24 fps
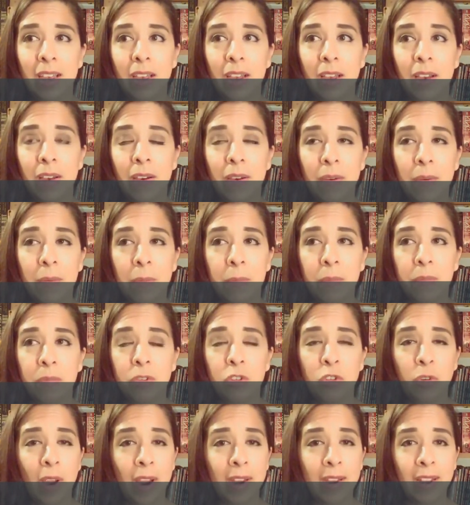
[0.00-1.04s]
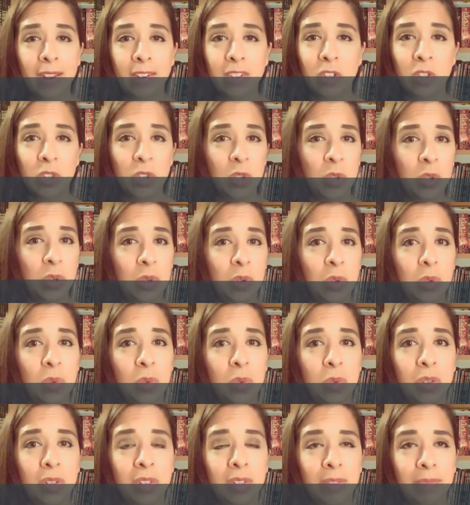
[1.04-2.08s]
Try not
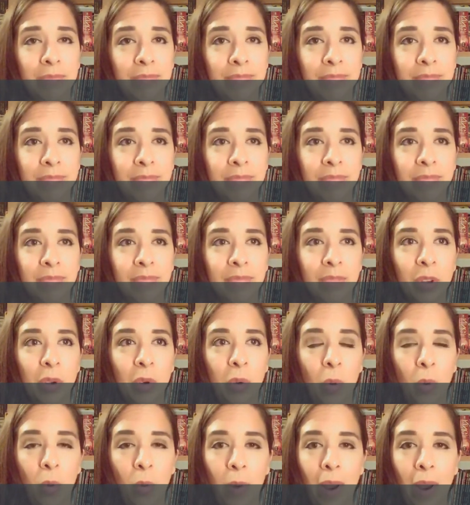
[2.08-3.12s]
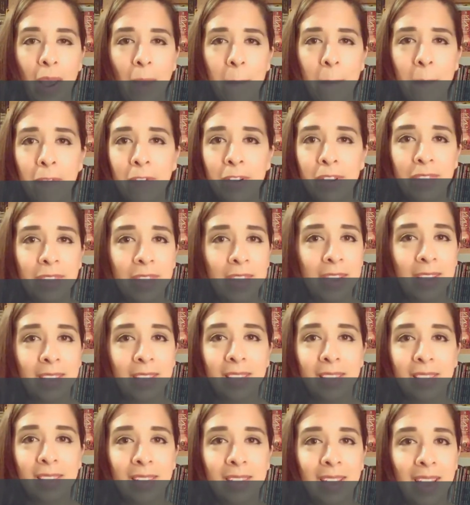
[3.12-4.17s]
to cram
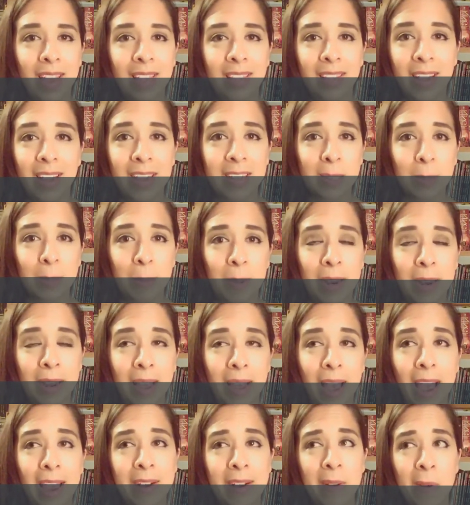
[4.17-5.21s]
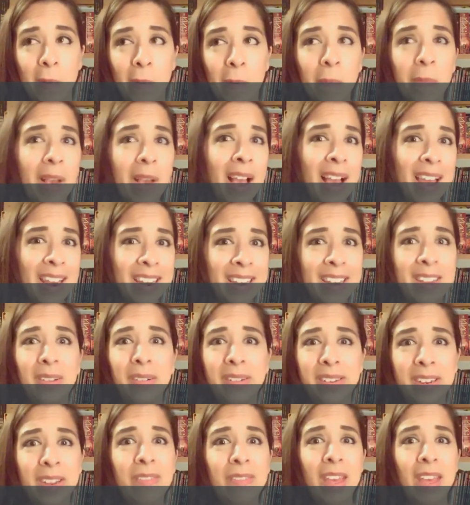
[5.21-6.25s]
everything in the last minute. I know I'm kind of
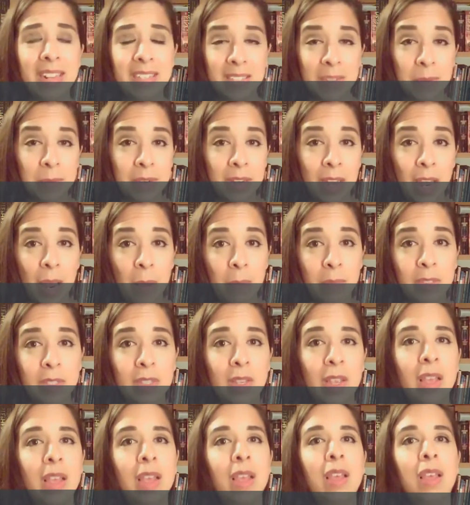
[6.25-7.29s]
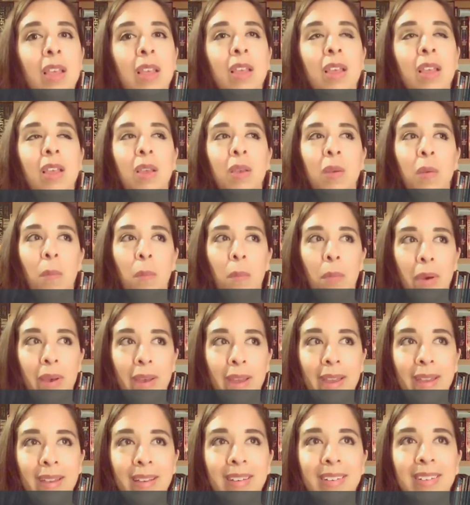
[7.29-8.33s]
guilty of that sometimes,
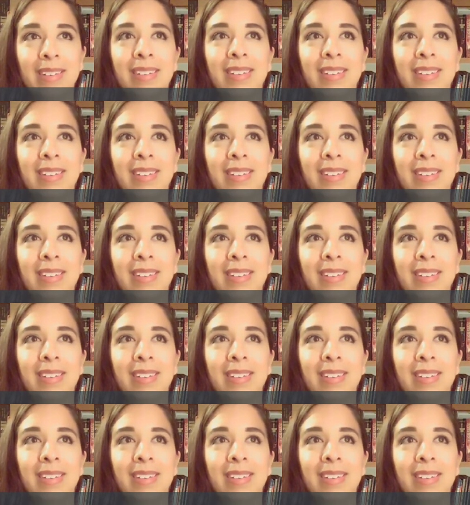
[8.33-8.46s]
but